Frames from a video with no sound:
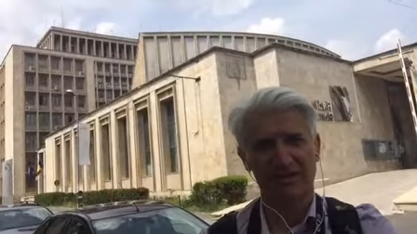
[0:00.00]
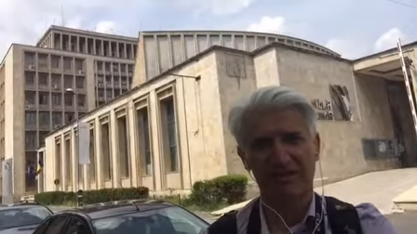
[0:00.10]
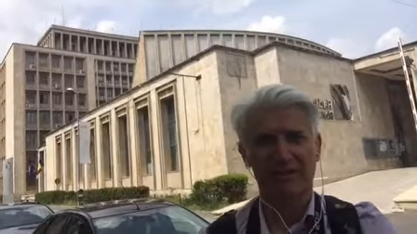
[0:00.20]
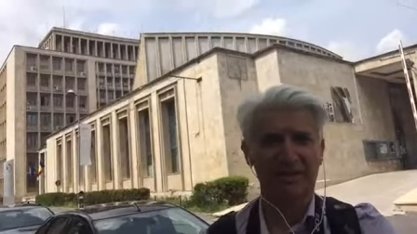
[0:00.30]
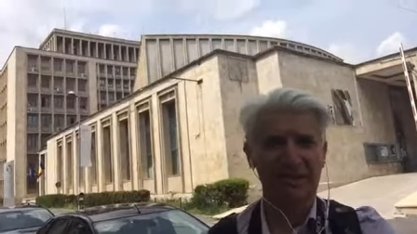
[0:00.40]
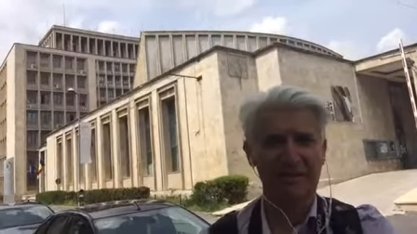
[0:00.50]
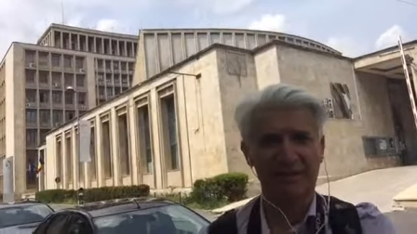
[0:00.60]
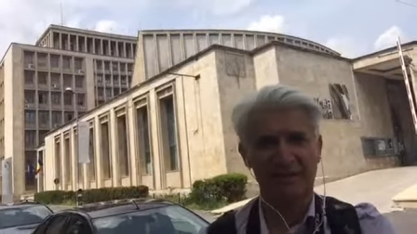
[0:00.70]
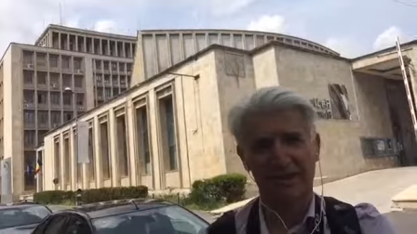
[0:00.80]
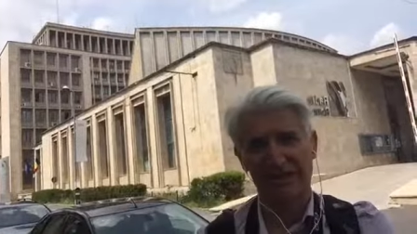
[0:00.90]
So I came
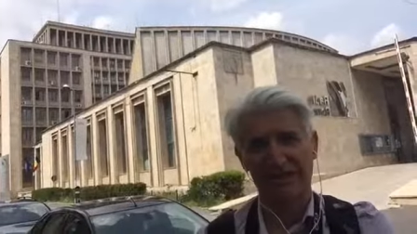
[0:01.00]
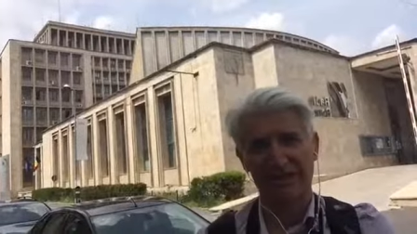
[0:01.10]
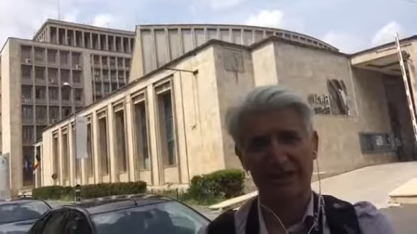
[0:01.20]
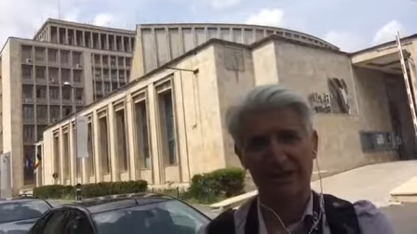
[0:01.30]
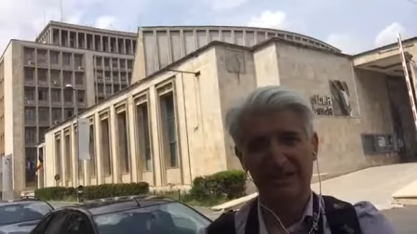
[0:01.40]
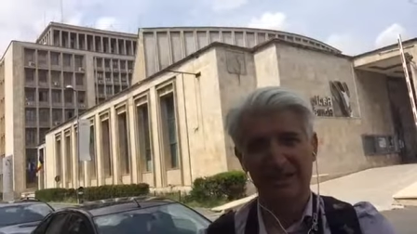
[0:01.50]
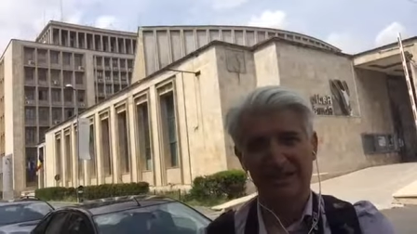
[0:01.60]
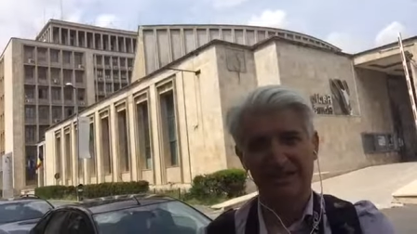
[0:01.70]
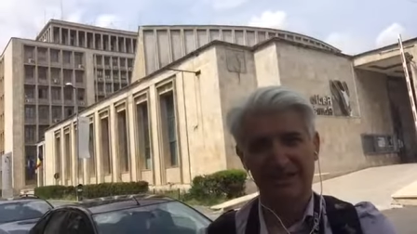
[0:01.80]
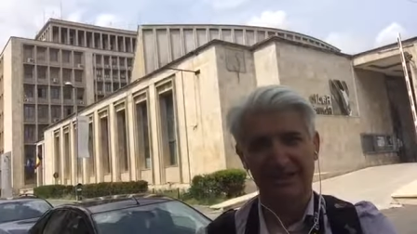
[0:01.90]
over here
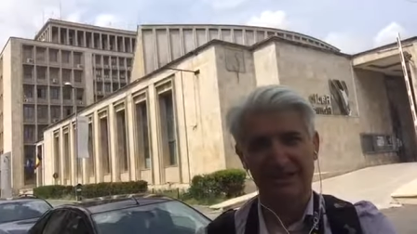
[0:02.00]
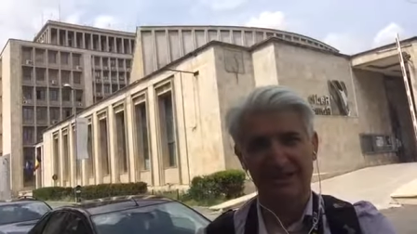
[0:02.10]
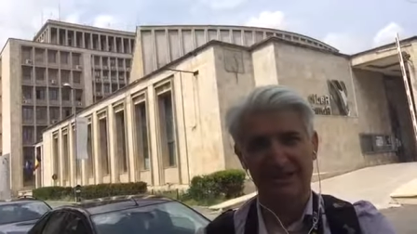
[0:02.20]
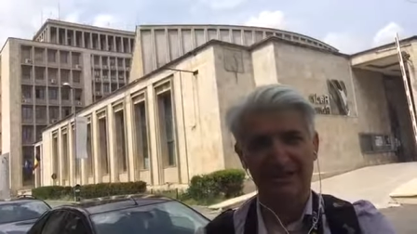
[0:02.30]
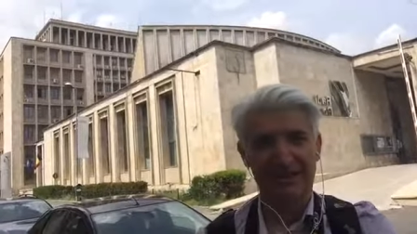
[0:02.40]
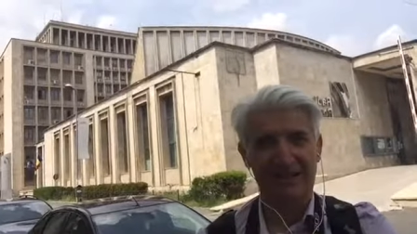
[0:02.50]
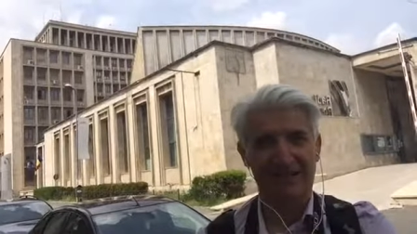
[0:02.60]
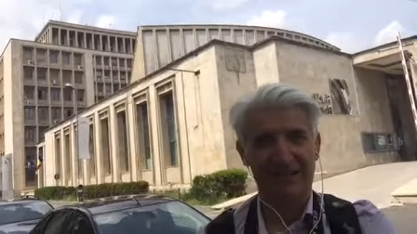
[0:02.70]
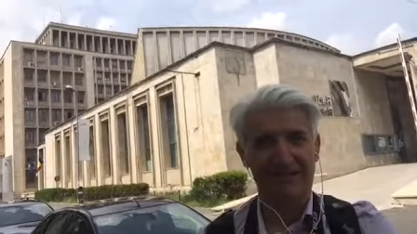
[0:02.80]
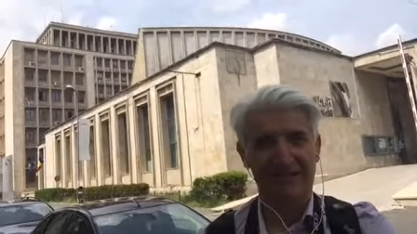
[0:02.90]
and I did,
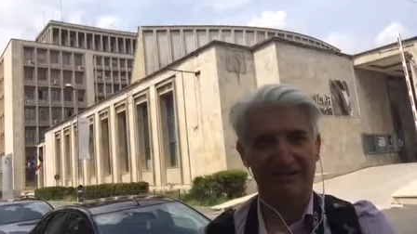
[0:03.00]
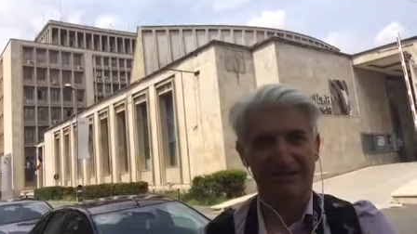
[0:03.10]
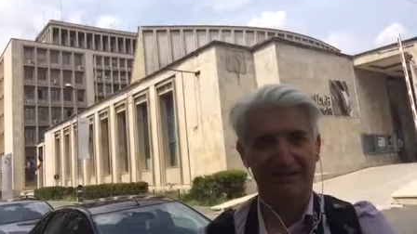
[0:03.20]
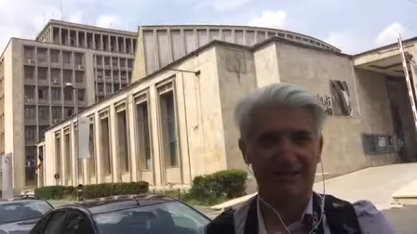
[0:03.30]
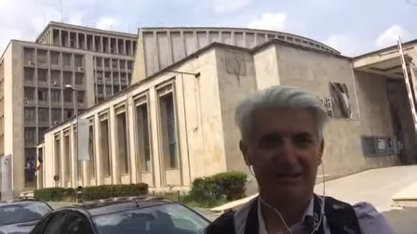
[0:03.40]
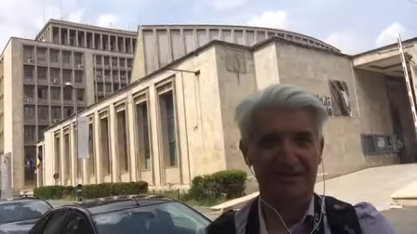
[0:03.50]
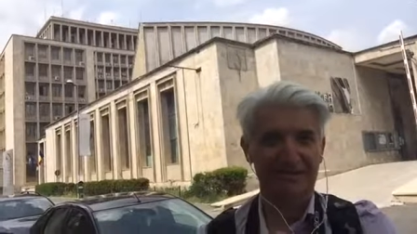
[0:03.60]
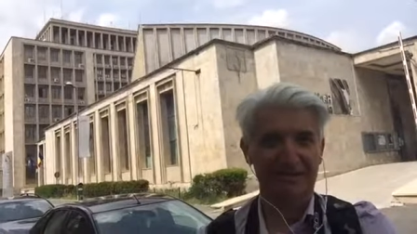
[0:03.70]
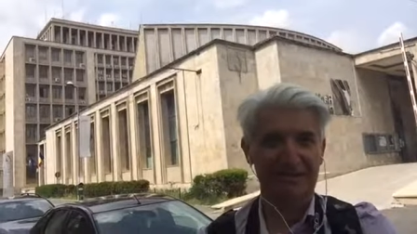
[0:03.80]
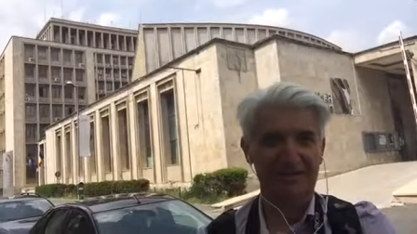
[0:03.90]

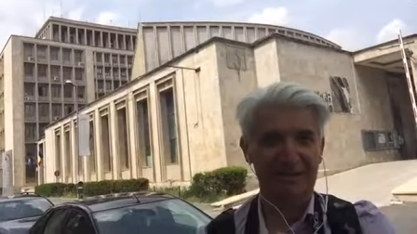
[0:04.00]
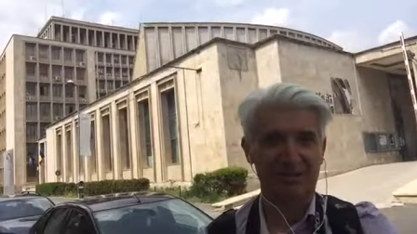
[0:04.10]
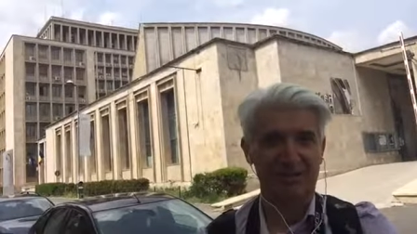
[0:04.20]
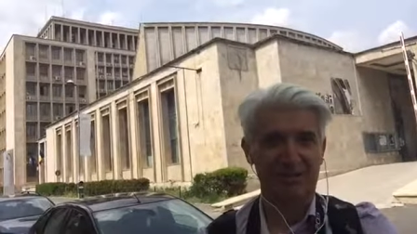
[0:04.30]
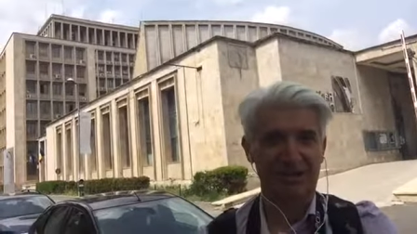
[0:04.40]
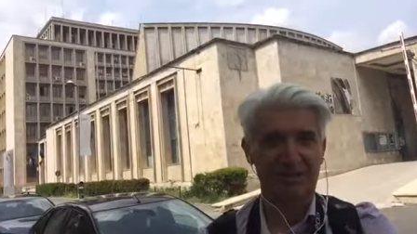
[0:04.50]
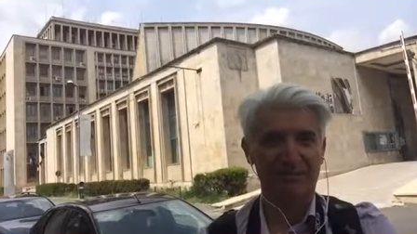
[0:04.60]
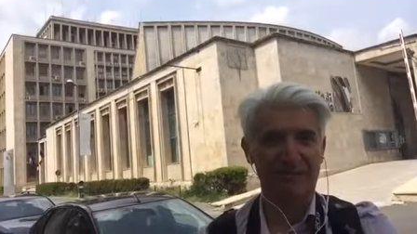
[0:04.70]
spoke some.